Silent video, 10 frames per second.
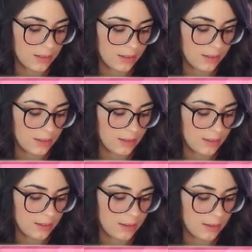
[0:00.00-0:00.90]

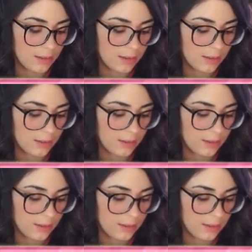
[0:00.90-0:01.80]

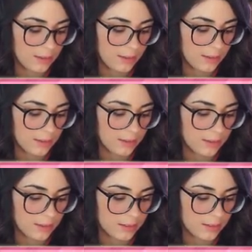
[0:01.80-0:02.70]

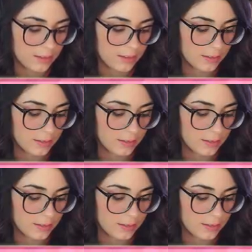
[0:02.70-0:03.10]
Nobody speaks.